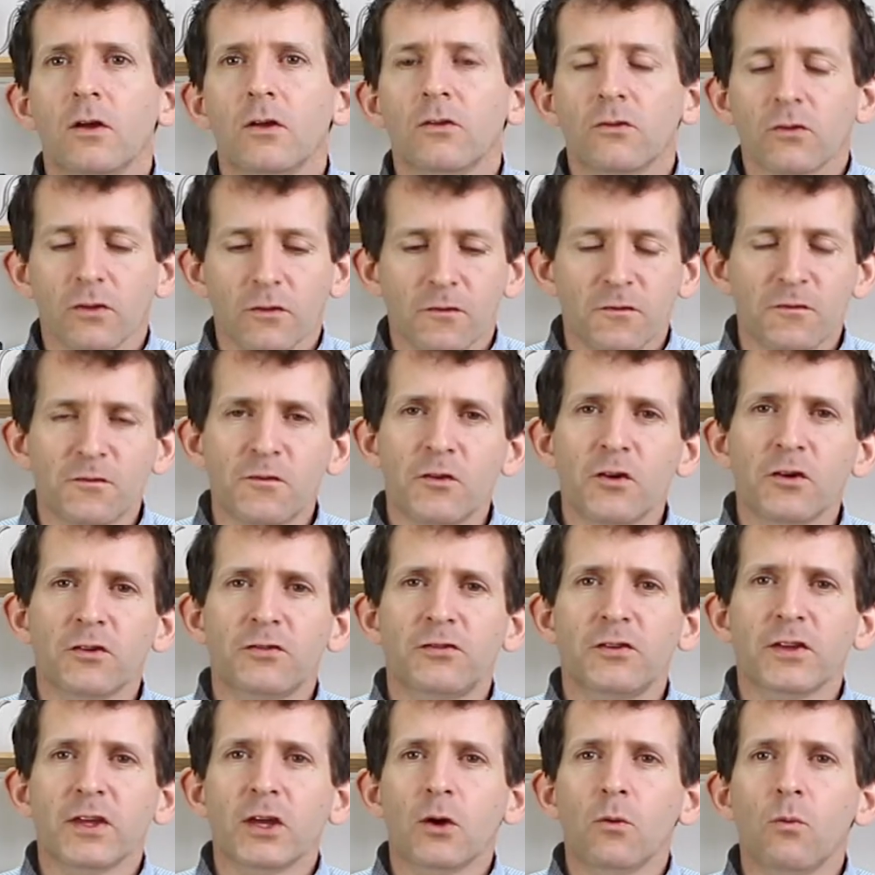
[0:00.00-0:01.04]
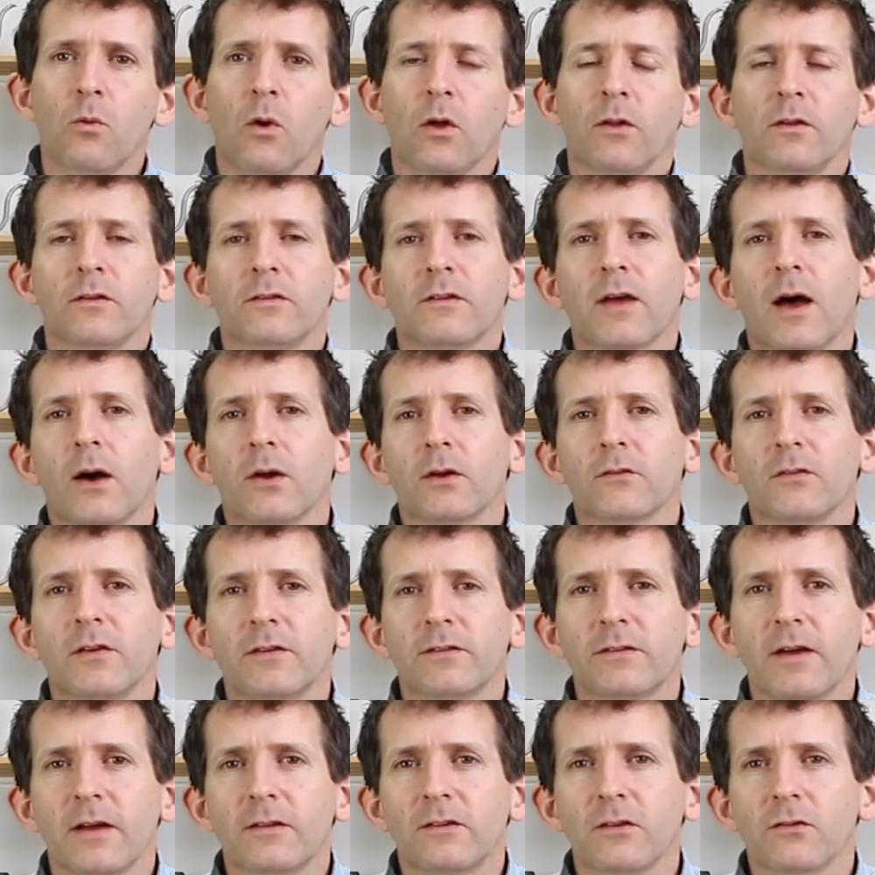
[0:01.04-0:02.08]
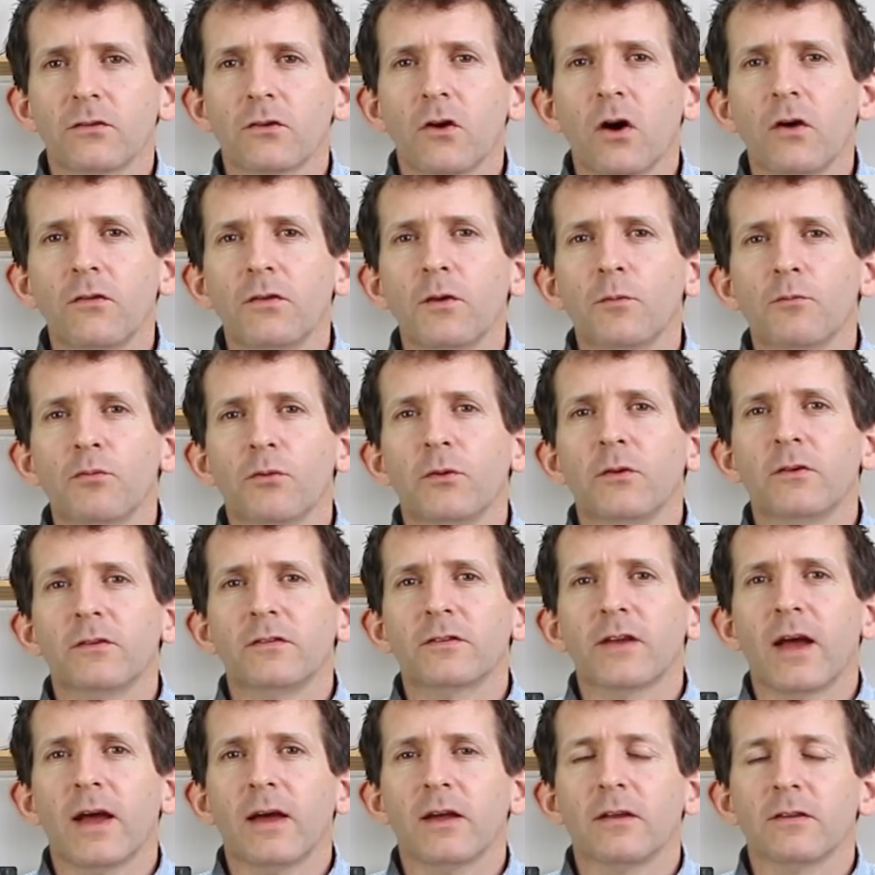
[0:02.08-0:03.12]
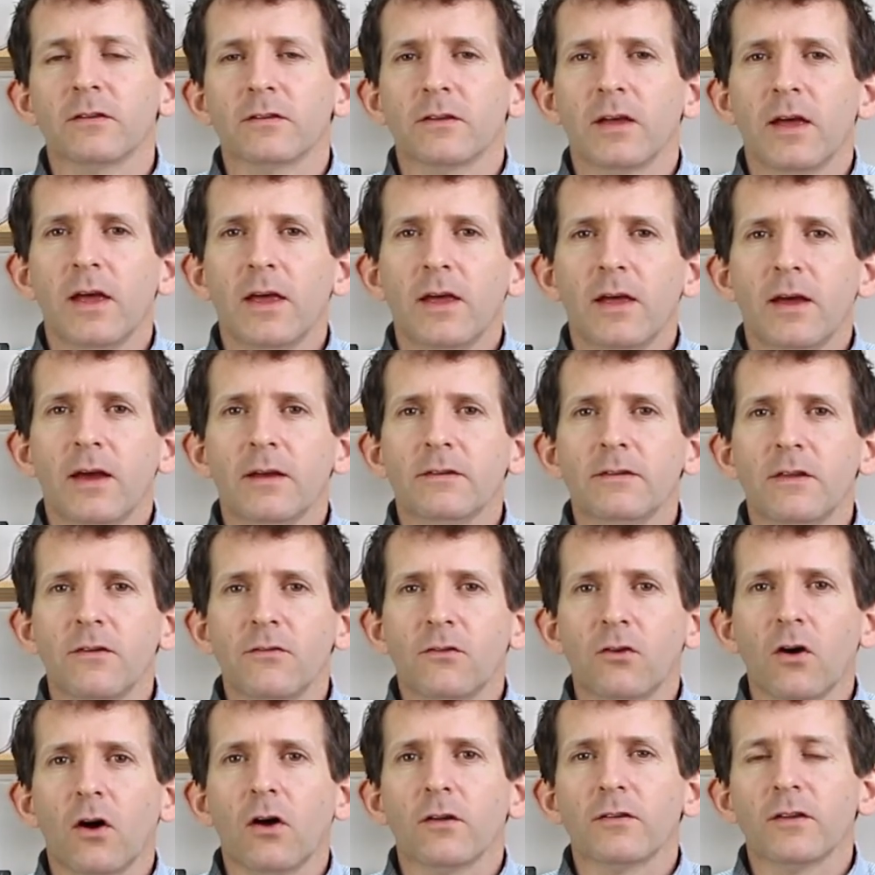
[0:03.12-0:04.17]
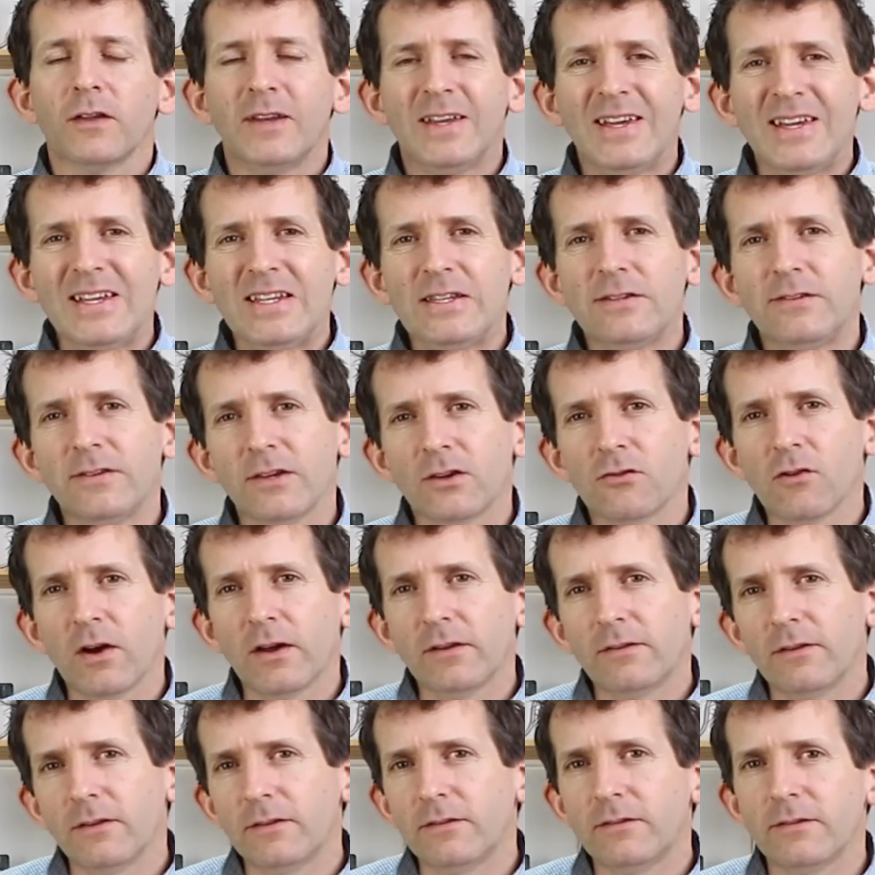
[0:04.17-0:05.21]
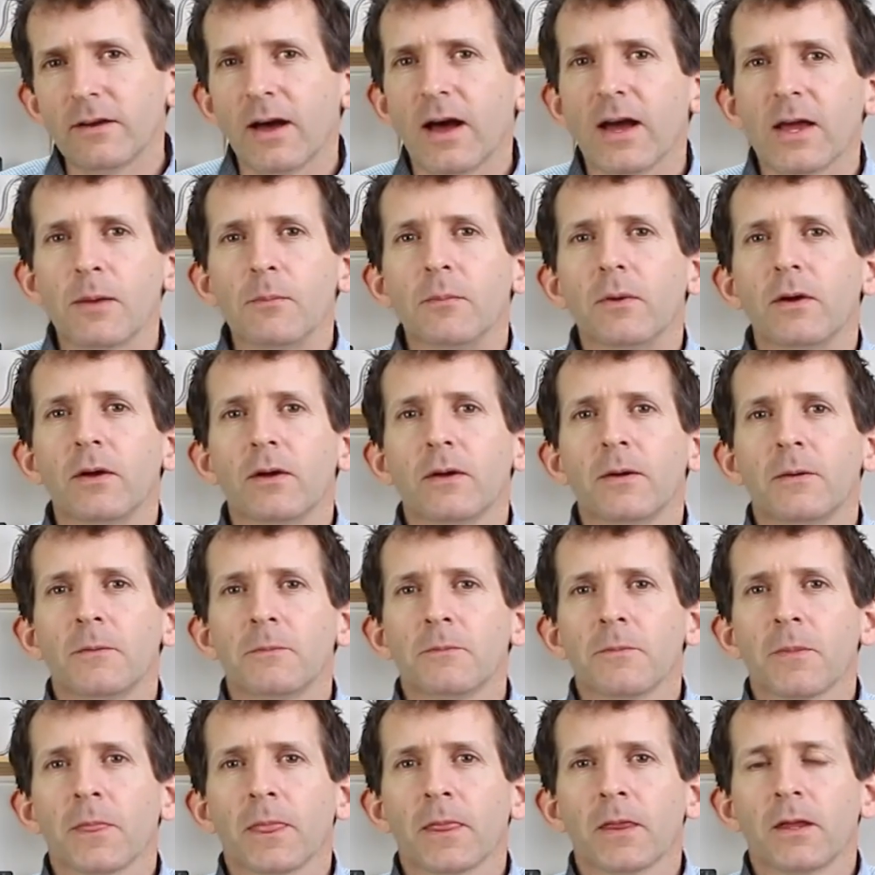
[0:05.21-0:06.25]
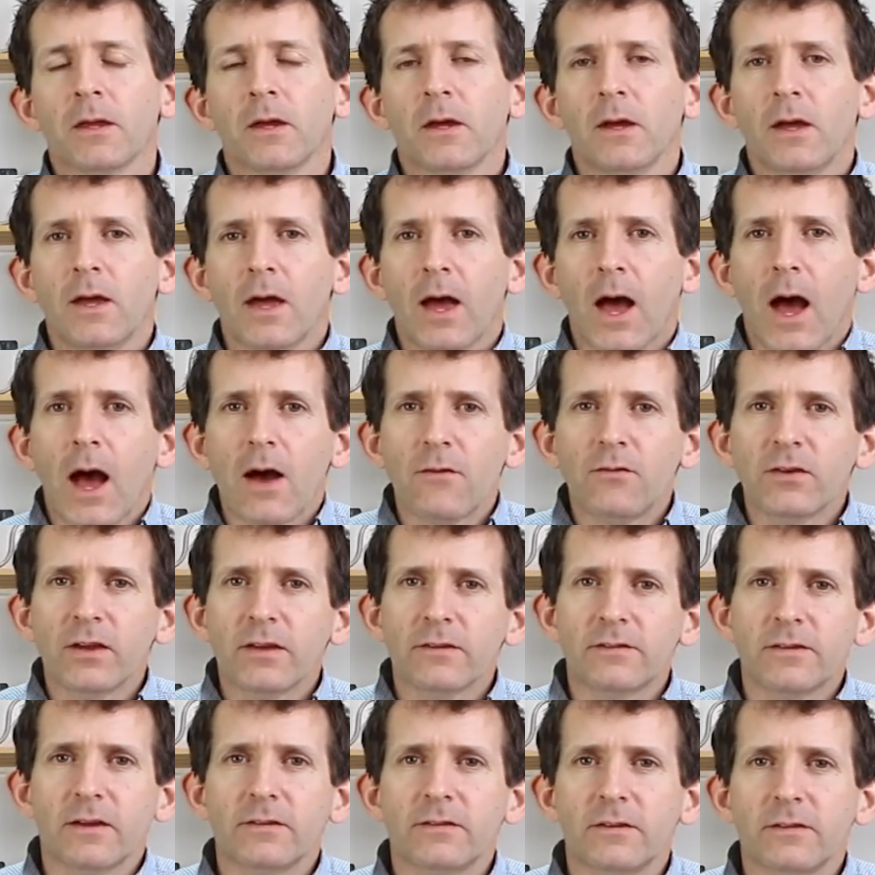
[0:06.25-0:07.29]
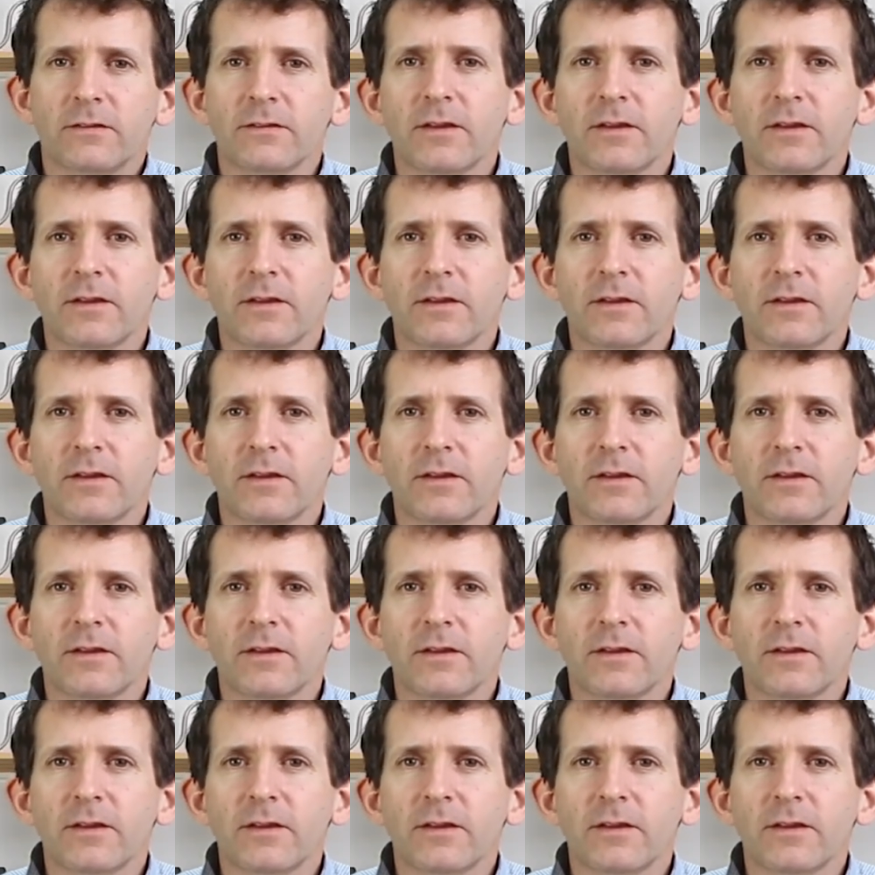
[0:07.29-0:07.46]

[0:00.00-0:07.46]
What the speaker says: So the first thing you want out of a set of coffee brewing scales is they've got an integrated timer. Having a set of